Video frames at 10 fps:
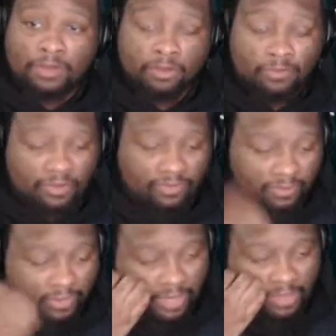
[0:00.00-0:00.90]
You
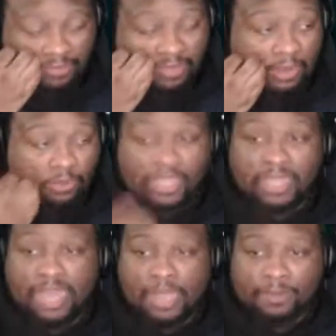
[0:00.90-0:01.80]
just say, okay,
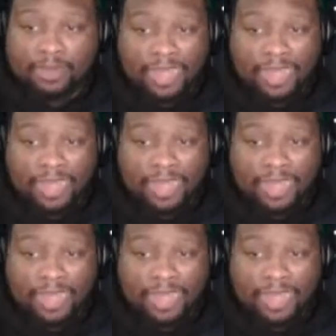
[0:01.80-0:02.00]
it happened.